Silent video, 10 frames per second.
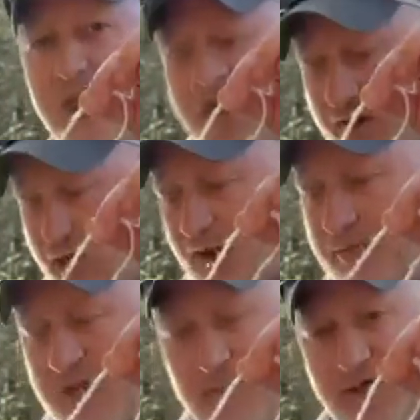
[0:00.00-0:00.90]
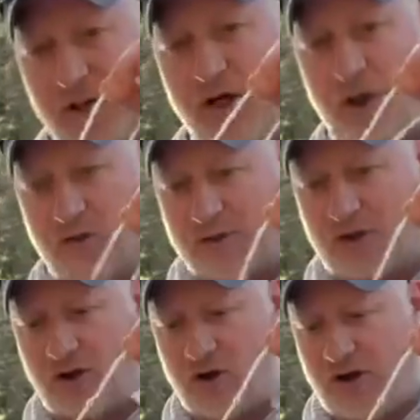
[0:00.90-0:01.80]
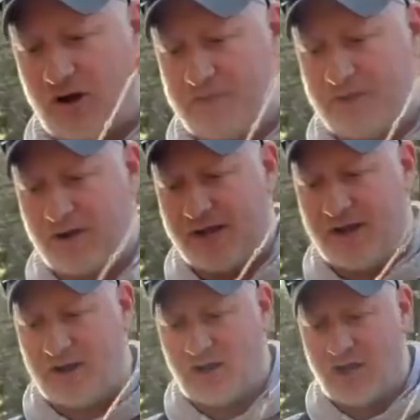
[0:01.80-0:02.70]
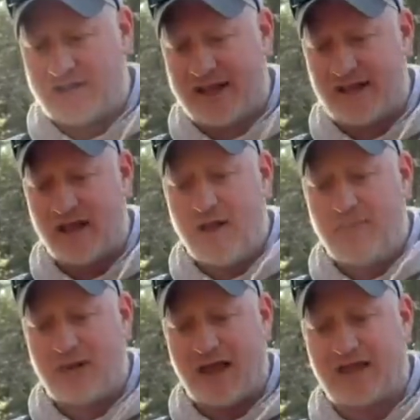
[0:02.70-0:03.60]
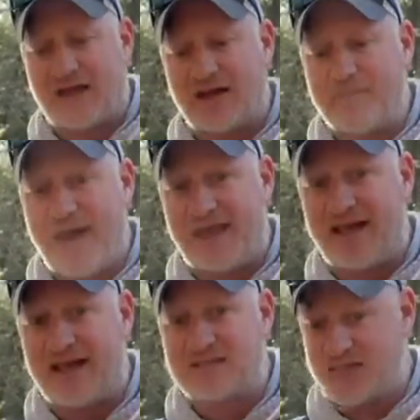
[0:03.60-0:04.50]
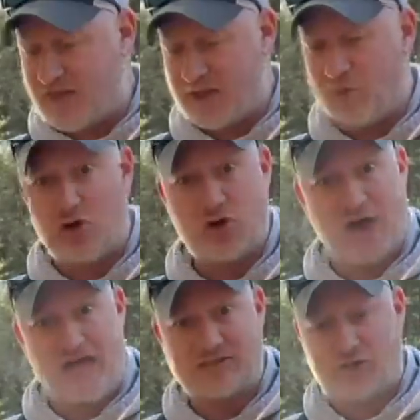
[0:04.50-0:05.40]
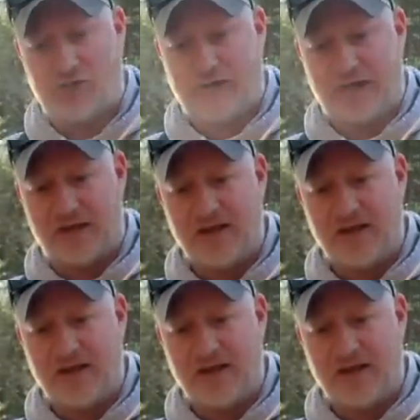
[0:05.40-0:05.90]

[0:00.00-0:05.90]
And they're going to be coming along with the current. I'm barely out of contact, but I can come back in, say, hey, what are you guys doing?